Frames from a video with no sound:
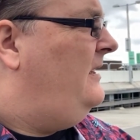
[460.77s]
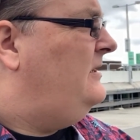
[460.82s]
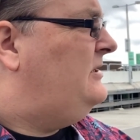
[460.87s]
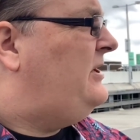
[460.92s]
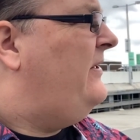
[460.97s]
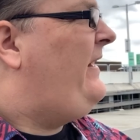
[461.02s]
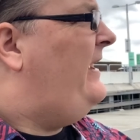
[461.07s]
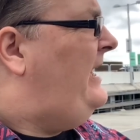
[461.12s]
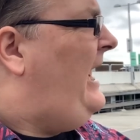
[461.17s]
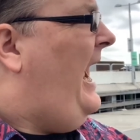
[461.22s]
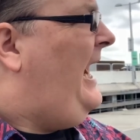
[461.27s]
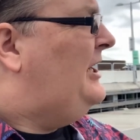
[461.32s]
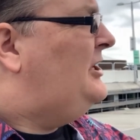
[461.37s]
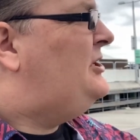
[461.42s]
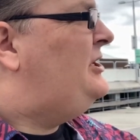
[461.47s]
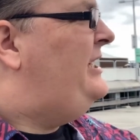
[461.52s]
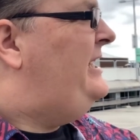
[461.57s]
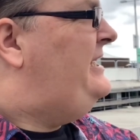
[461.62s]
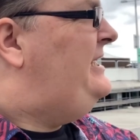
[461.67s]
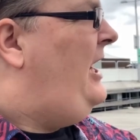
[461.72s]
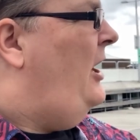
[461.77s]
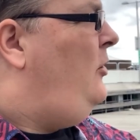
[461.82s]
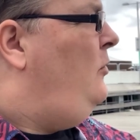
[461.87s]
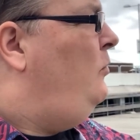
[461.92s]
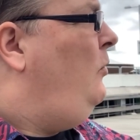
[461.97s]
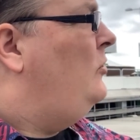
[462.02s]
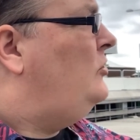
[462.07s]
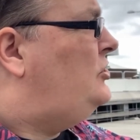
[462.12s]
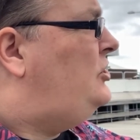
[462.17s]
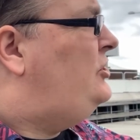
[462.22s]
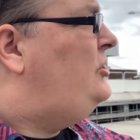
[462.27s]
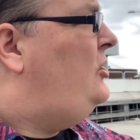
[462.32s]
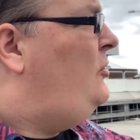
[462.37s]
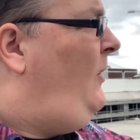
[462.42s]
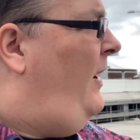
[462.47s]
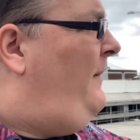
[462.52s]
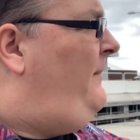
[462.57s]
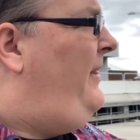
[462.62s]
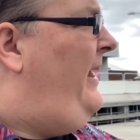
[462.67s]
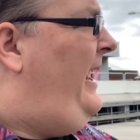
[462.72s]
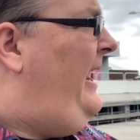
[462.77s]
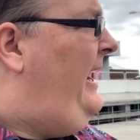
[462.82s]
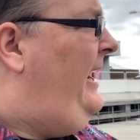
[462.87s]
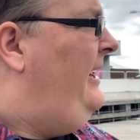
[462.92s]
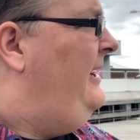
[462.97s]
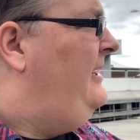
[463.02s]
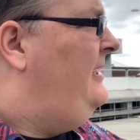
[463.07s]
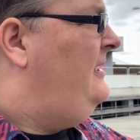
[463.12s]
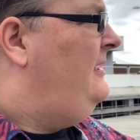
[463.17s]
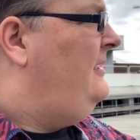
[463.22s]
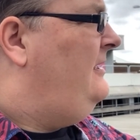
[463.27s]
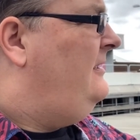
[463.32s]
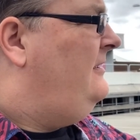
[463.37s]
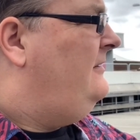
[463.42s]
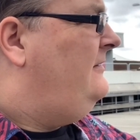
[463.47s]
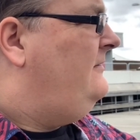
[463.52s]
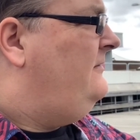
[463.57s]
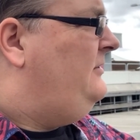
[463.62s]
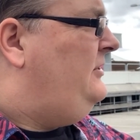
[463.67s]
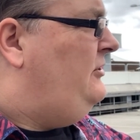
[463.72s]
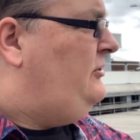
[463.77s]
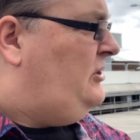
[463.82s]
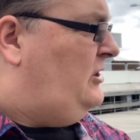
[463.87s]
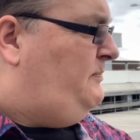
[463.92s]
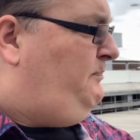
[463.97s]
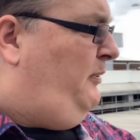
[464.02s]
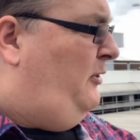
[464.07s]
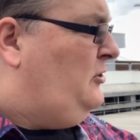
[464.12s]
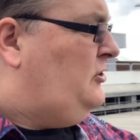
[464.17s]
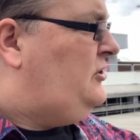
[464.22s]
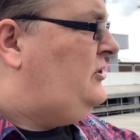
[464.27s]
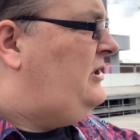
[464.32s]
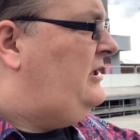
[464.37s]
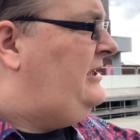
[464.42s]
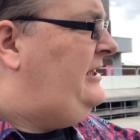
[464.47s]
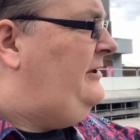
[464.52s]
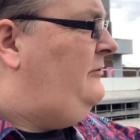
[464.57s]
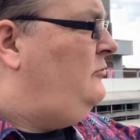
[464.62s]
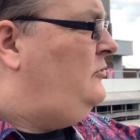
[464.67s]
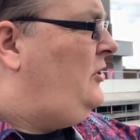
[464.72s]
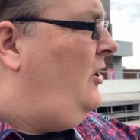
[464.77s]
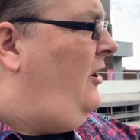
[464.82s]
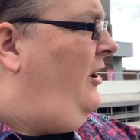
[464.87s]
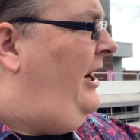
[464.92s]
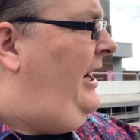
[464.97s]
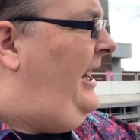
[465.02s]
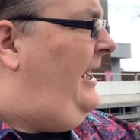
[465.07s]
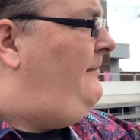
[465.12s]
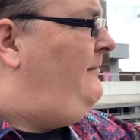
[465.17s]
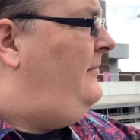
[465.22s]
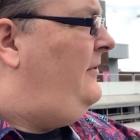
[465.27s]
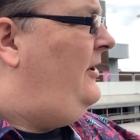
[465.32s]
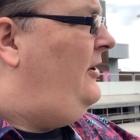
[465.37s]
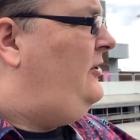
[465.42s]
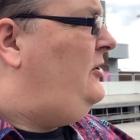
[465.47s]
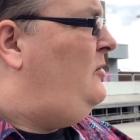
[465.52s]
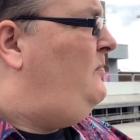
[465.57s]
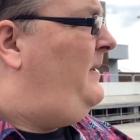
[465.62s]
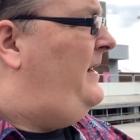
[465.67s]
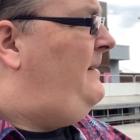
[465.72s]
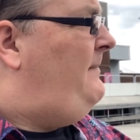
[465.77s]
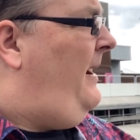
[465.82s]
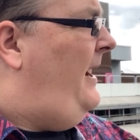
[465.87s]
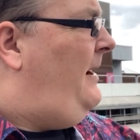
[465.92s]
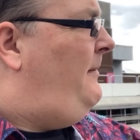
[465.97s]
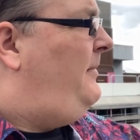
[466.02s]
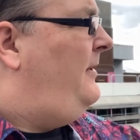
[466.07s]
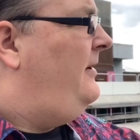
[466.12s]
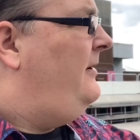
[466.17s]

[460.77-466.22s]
do they actually know what to do up there? You just push the little dial up and you beam up.